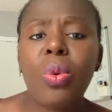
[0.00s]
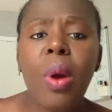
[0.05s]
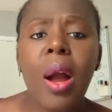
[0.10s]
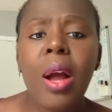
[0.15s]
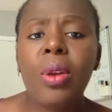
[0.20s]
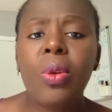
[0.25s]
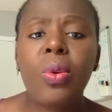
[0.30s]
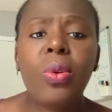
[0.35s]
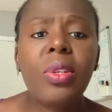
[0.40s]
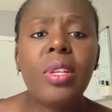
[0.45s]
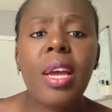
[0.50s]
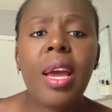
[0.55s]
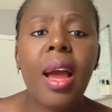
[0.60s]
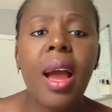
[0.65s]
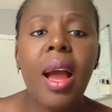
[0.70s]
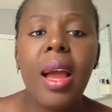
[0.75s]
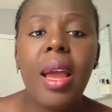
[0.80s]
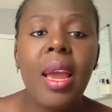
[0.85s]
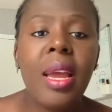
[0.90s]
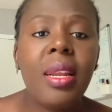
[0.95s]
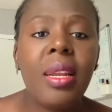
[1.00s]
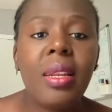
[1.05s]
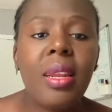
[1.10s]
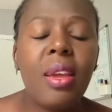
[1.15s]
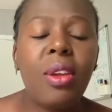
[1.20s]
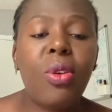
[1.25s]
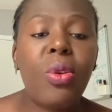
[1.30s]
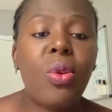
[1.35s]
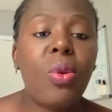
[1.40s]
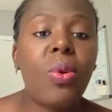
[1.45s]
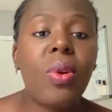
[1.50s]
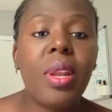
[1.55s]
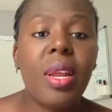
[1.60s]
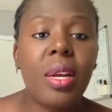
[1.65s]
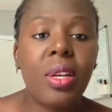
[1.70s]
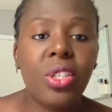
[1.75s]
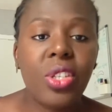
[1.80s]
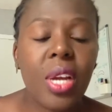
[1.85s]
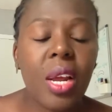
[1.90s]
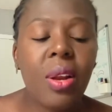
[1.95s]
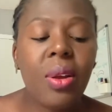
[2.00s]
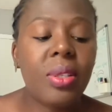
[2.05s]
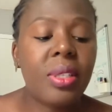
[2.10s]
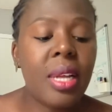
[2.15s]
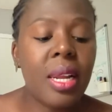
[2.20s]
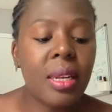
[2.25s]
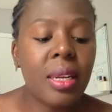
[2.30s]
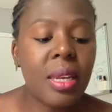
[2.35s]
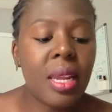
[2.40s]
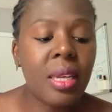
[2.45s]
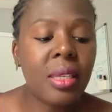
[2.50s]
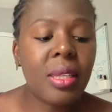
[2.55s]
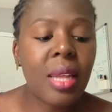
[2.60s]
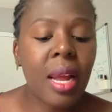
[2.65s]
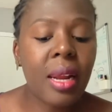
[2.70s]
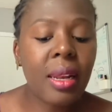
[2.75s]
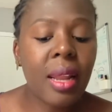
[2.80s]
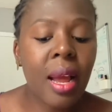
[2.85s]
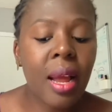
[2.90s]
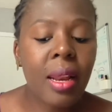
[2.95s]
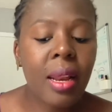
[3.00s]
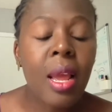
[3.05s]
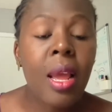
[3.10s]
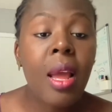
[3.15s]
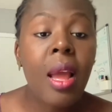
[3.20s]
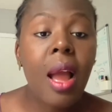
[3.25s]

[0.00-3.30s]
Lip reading: to her, don't tell her anything. You know they're jealous and things like that.